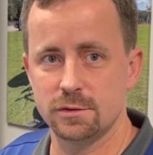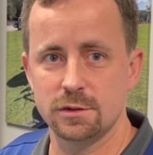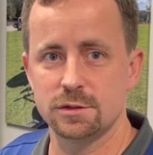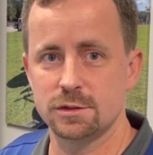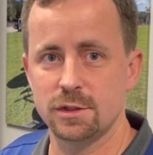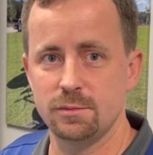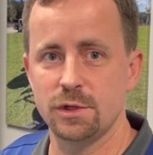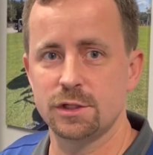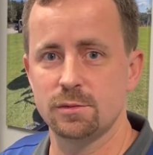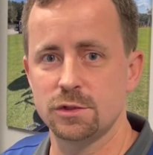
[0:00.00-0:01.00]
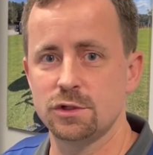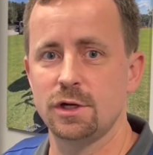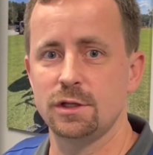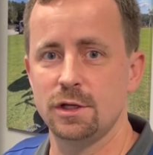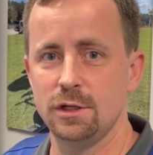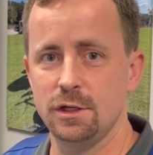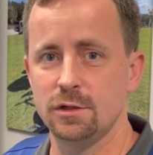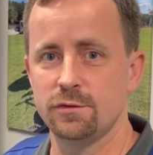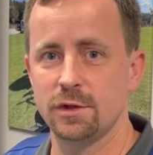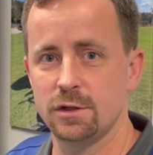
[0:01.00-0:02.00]
because they picked up the training they
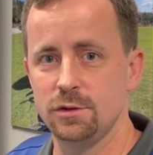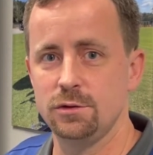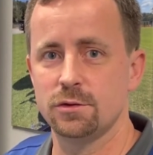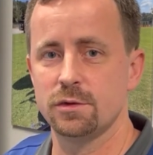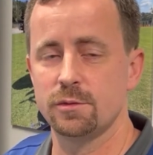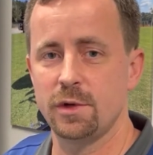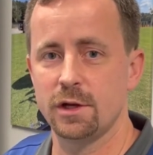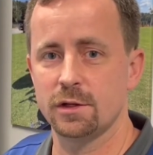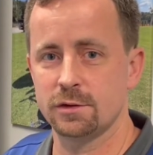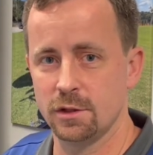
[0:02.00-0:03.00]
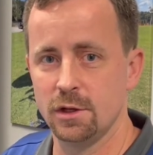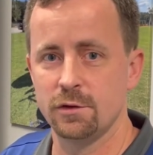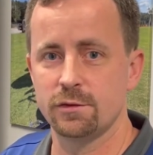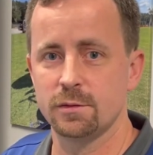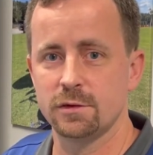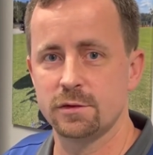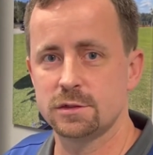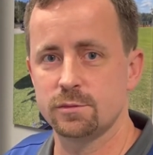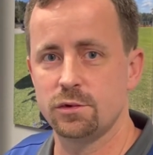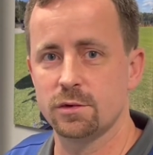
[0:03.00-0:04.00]
needed for that new career path from
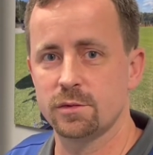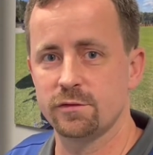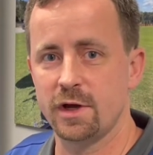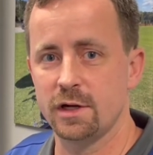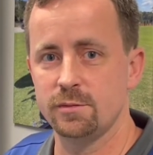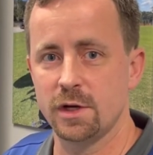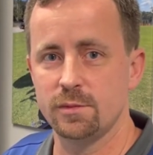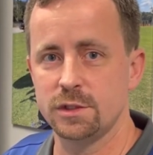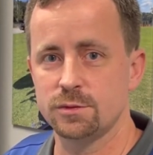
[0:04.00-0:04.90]
the support provided by